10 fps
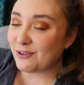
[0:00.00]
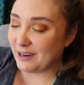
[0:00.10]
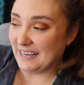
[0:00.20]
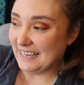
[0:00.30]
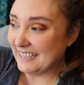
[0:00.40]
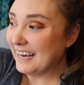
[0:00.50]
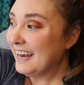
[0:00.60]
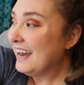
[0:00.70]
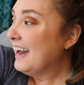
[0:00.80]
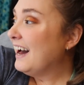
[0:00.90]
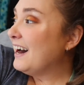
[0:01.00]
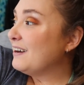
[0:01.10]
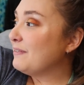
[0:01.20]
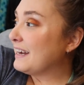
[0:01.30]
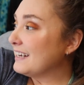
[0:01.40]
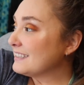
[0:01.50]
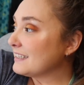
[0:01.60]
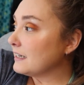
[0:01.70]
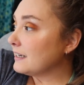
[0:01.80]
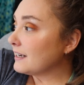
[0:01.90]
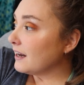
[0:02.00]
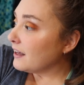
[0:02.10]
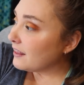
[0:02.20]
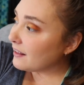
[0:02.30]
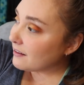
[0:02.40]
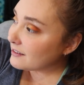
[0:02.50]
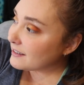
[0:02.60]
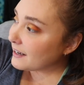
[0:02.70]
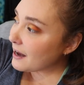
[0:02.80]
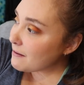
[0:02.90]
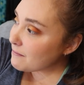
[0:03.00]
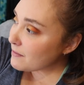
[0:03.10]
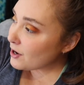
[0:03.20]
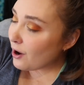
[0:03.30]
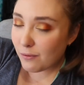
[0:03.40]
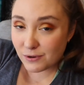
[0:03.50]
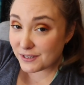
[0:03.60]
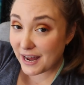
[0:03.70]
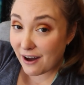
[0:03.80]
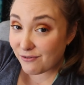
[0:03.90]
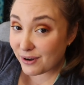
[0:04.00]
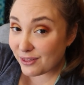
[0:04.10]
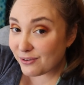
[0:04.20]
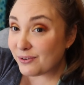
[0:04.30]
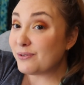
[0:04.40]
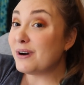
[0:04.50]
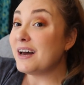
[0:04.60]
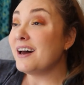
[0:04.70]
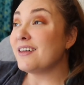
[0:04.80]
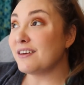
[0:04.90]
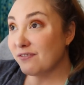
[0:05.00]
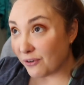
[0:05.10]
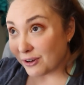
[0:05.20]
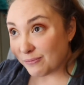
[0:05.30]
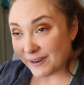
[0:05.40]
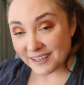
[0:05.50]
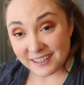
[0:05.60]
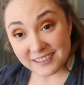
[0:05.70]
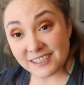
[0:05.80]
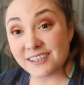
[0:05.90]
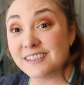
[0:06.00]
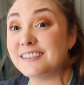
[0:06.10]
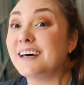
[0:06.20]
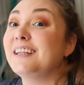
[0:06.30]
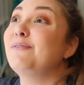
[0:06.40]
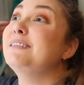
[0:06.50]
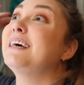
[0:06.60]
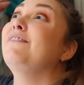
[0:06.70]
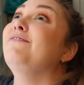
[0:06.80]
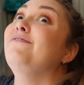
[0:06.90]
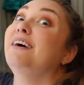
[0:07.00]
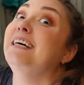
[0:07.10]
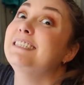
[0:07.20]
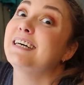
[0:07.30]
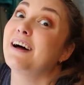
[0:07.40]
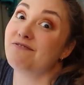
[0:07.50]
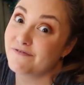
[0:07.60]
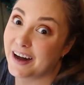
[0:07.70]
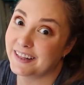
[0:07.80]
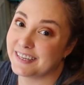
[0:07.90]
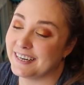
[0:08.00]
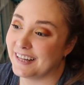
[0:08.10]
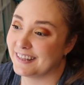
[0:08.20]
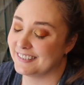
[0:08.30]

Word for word: to read because like it looks like I'm almost halfway through the fourth book in the series and then once I finish it I'm finally done